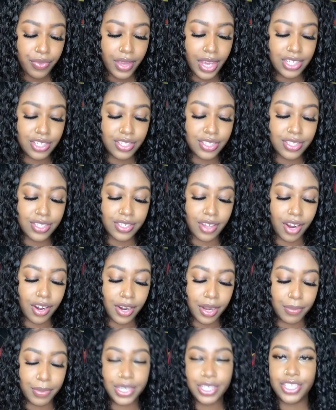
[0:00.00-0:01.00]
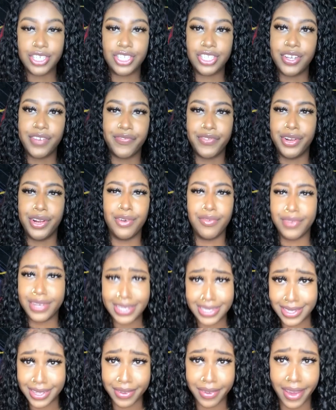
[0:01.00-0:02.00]
and just start a bunch of shit for no
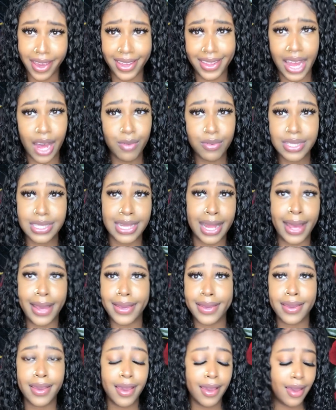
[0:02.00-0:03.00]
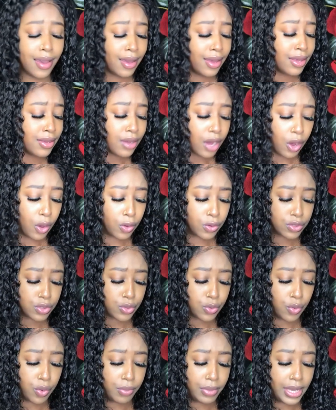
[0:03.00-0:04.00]
reason, okay? That was like old
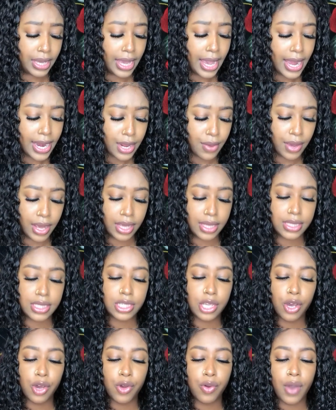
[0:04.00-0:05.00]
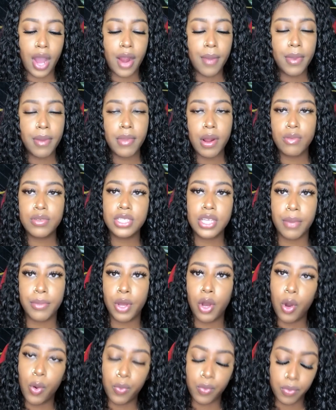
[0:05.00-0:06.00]
school me. Anyways, so I remember I was
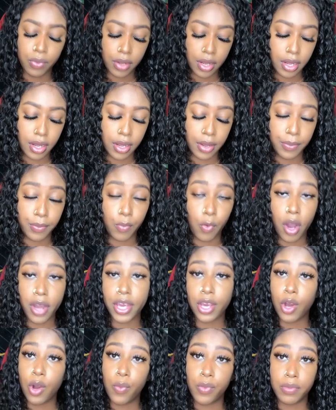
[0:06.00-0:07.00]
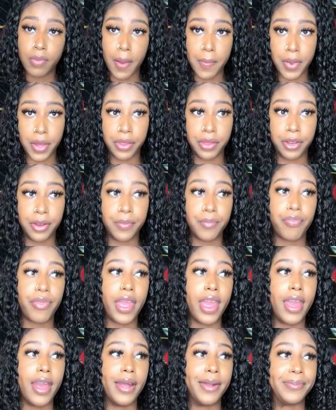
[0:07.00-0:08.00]
coming home, walking home with my brother,
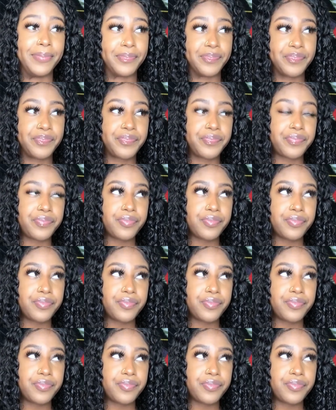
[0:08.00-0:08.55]
and